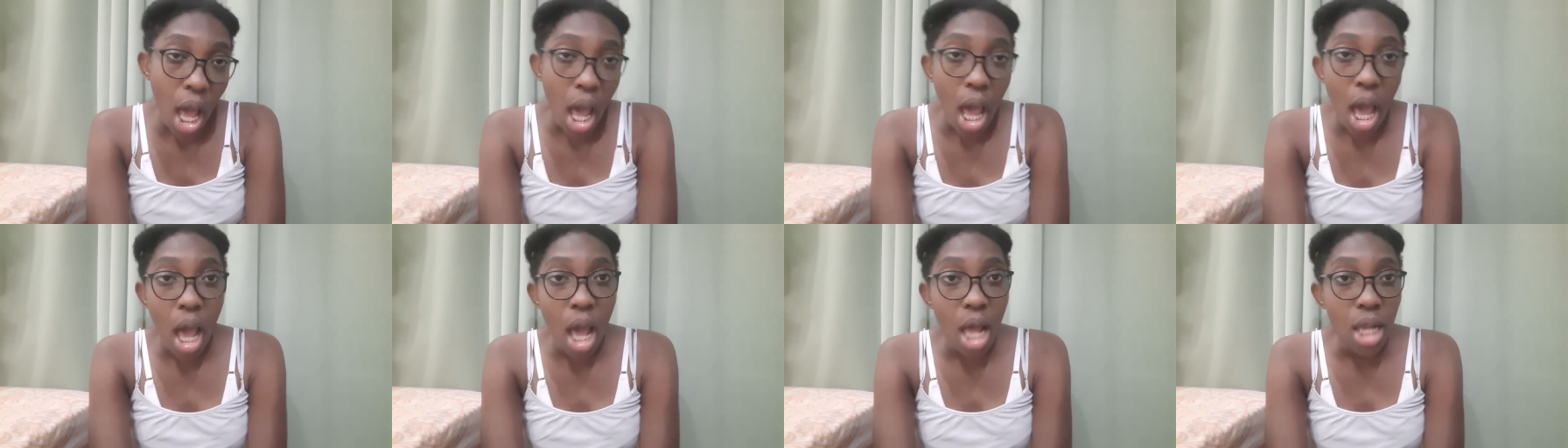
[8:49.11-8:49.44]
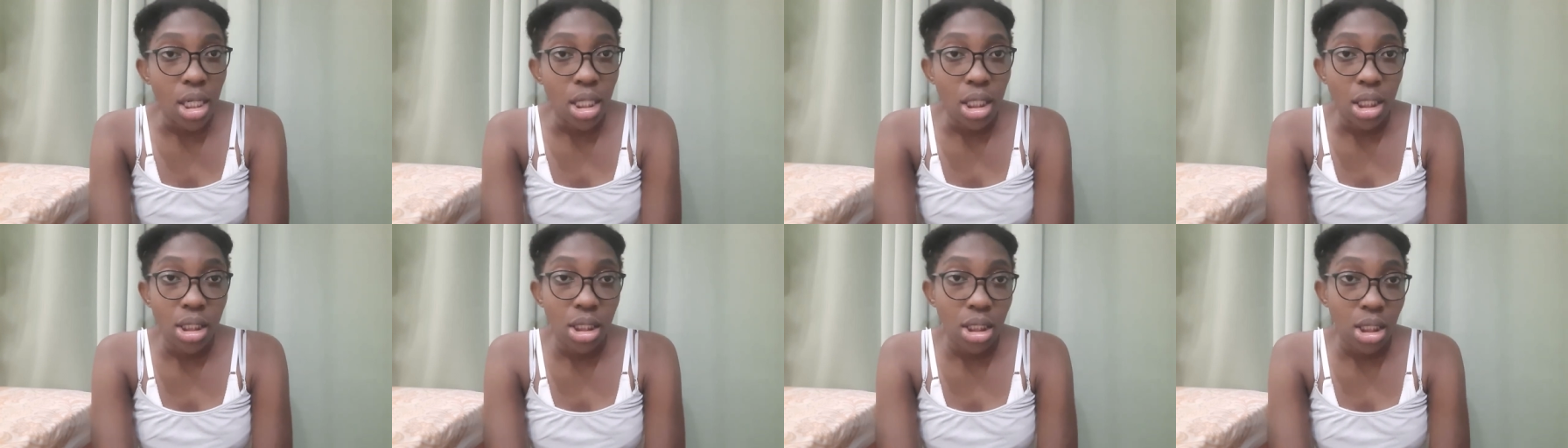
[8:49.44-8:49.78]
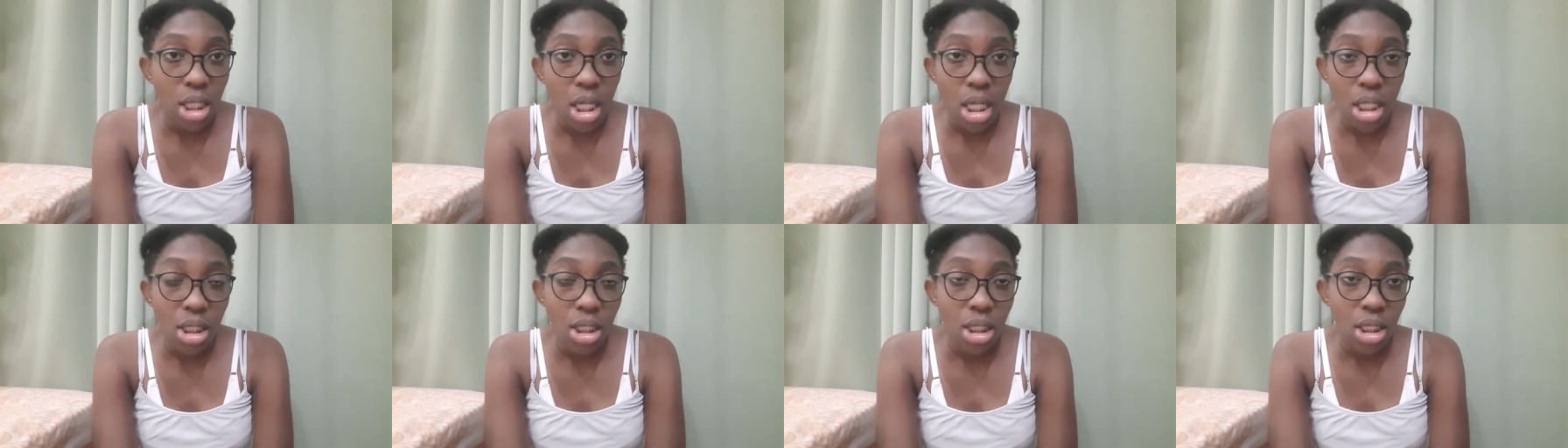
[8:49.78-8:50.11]
And
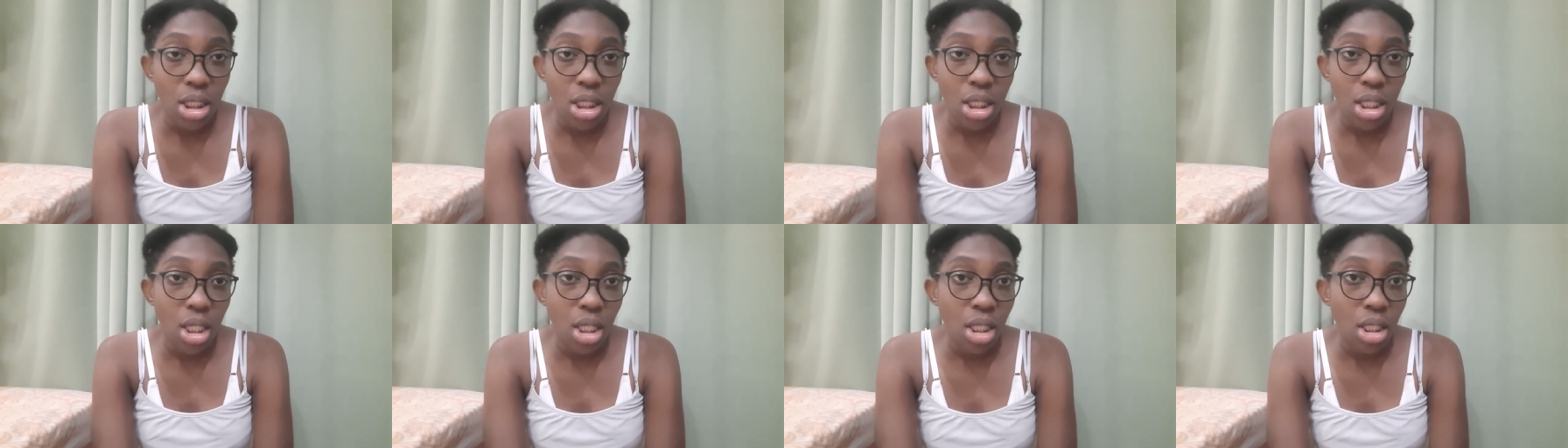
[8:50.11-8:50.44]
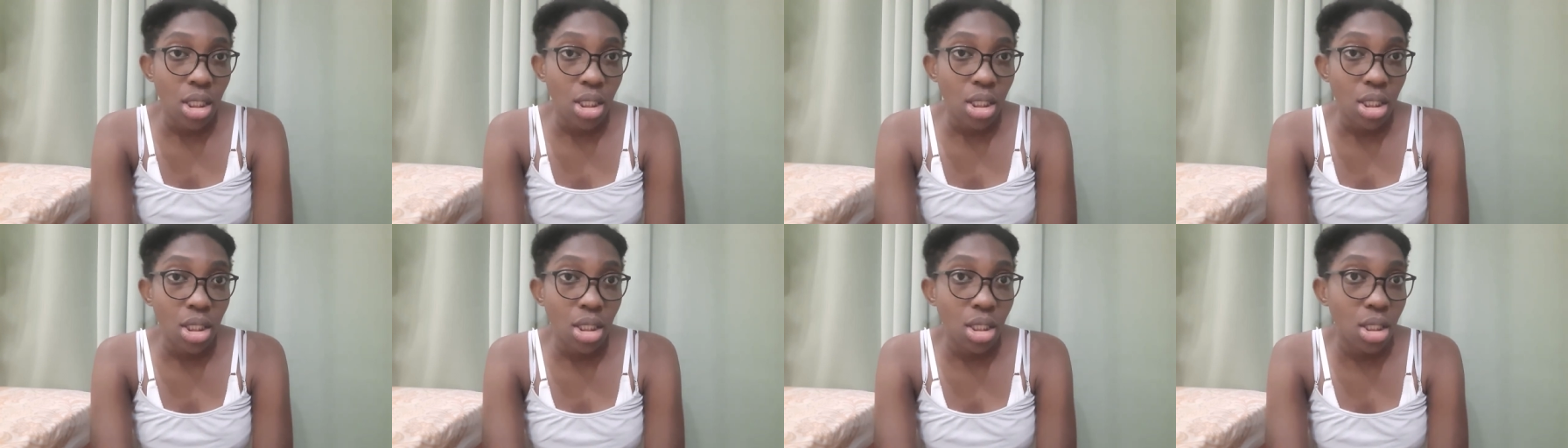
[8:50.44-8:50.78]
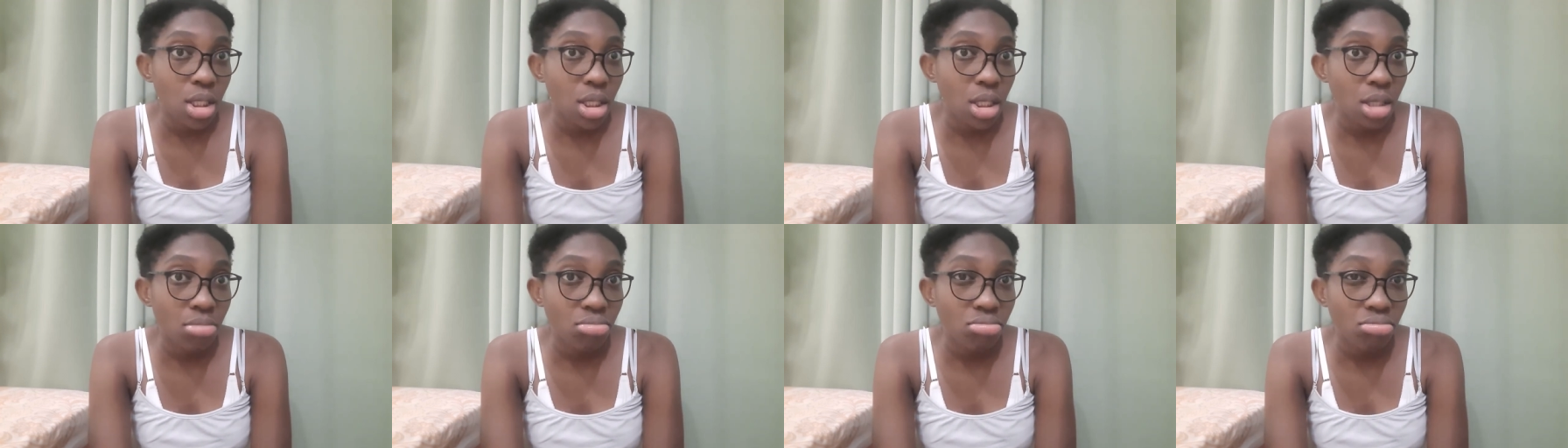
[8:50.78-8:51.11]
CXC,
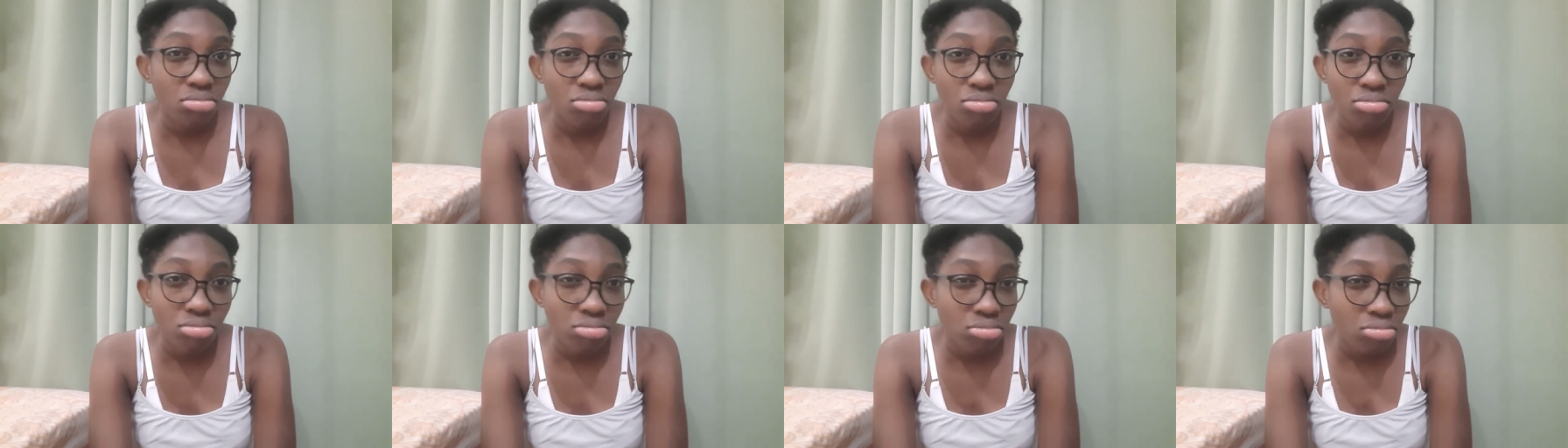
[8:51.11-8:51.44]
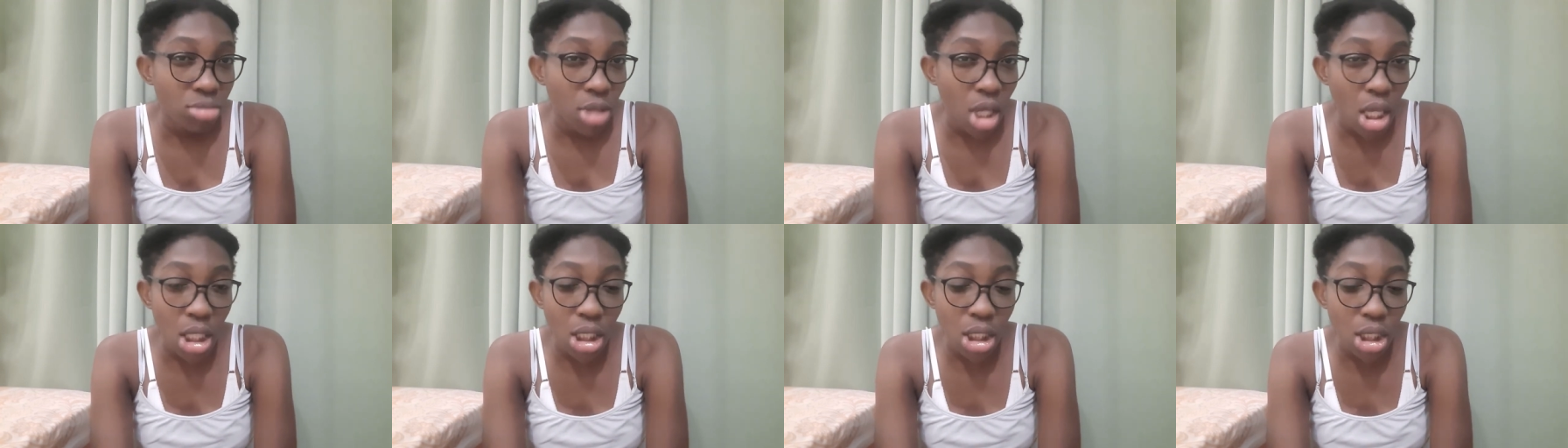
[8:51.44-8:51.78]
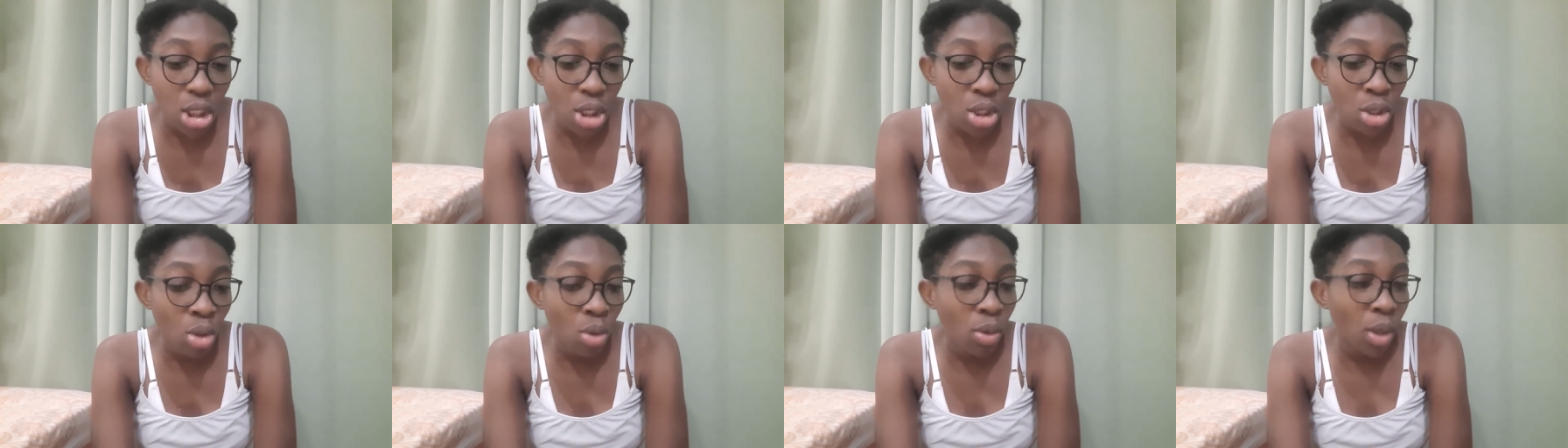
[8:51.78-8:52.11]
cause there's
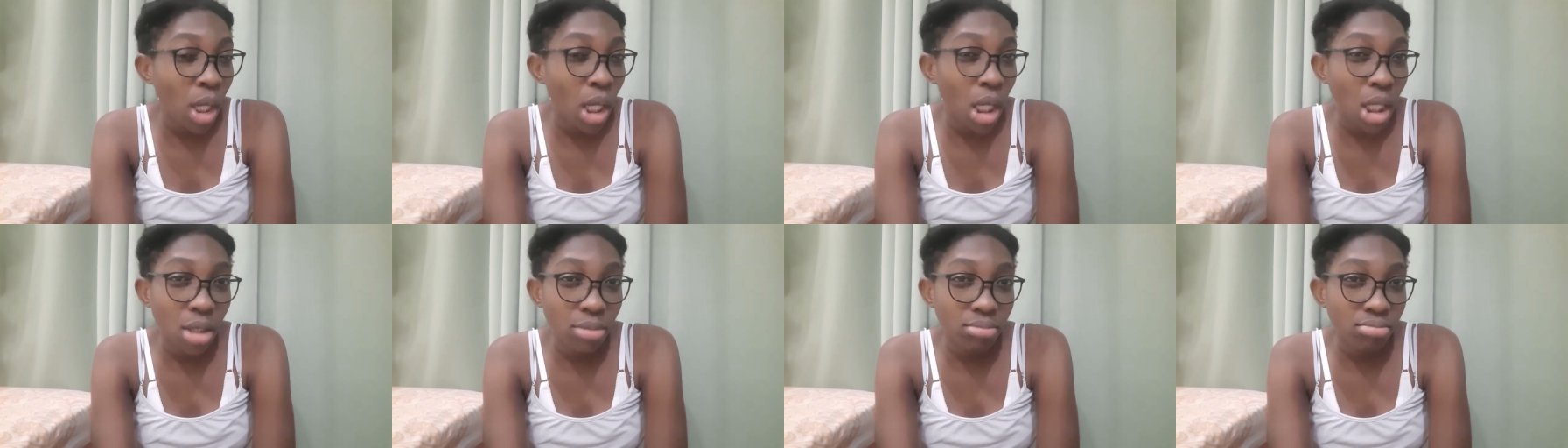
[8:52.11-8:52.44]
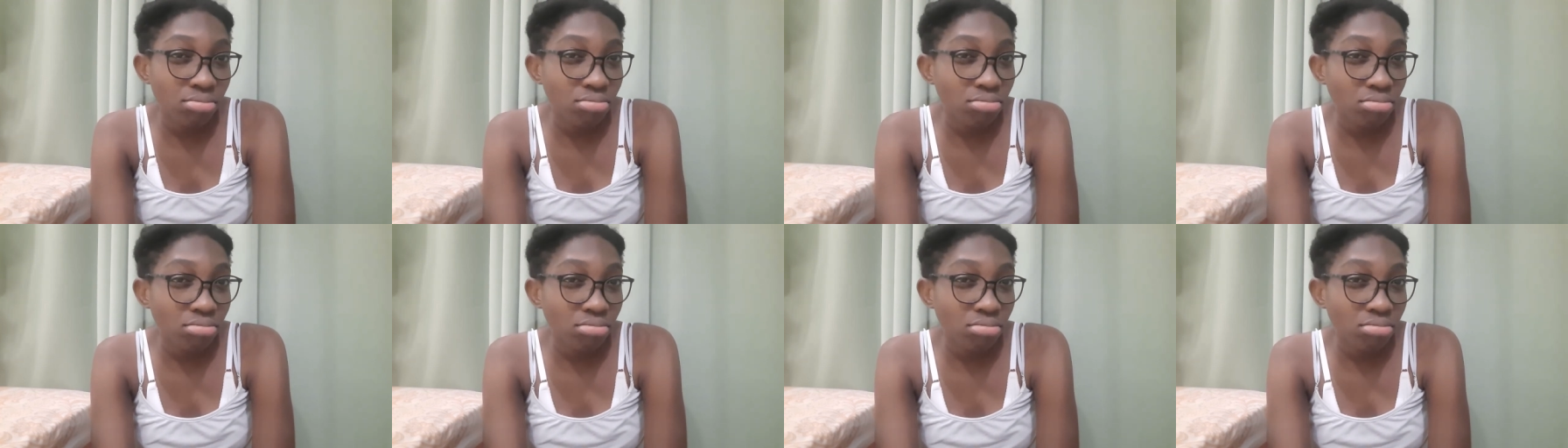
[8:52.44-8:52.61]
no way,